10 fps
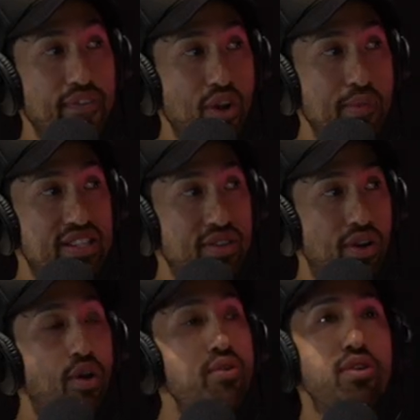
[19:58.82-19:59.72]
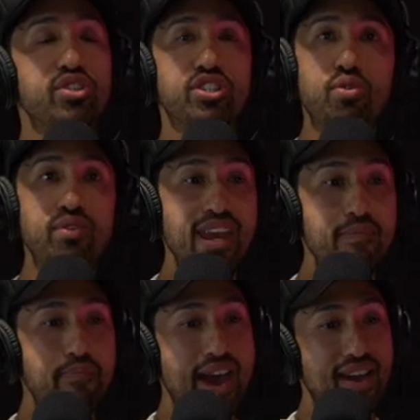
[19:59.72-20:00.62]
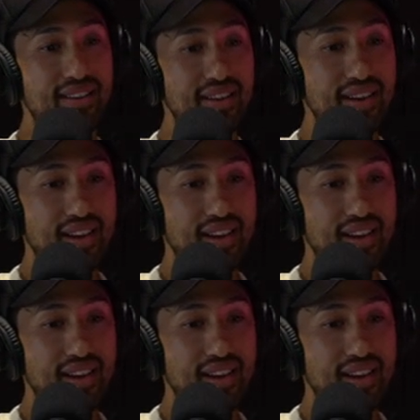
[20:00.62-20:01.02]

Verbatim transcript: if you're a Mr. O, no, who came back?